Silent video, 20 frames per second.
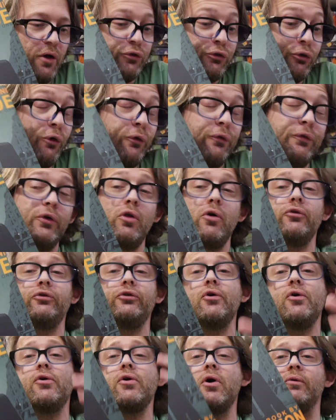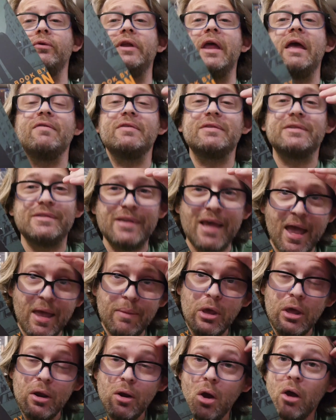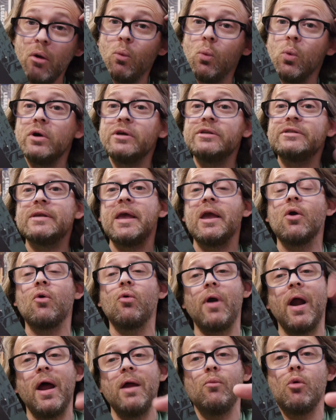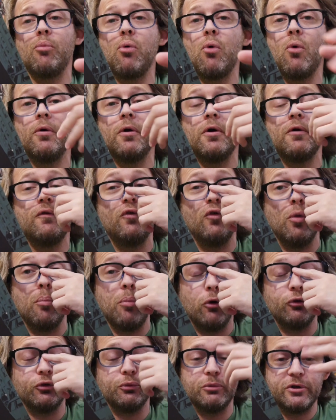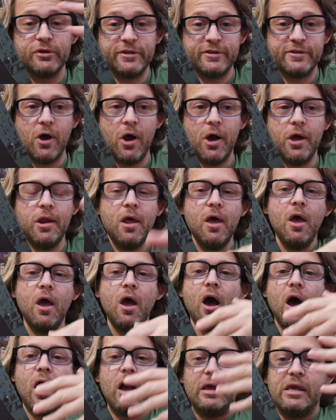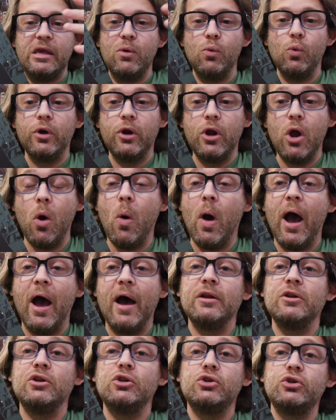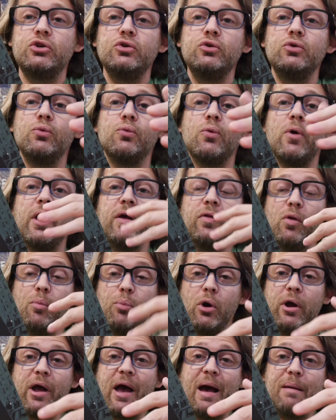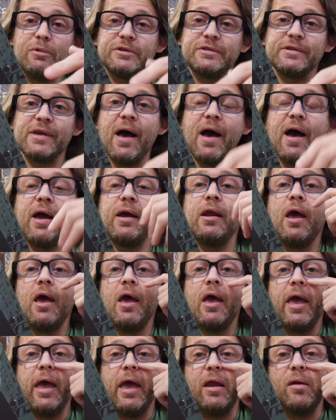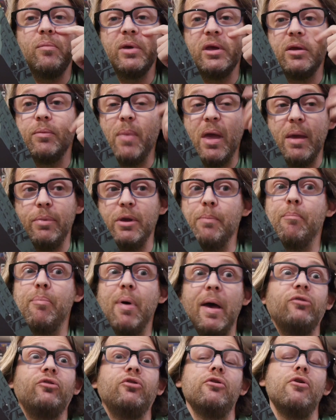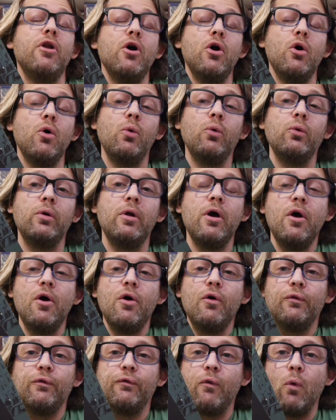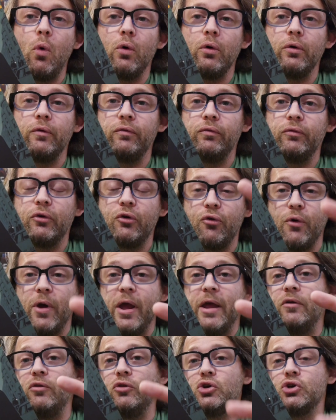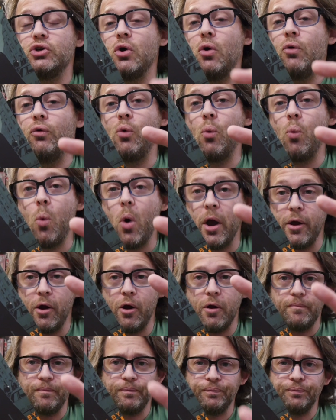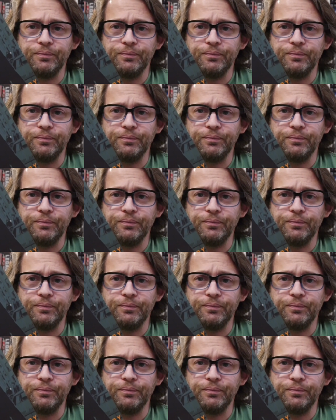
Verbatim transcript: So for those who don't know, David Simon was a crime reporter for the Baltimore Sun. He would go on to write the book Homicide, and be maybe best known for creating the show The Wire.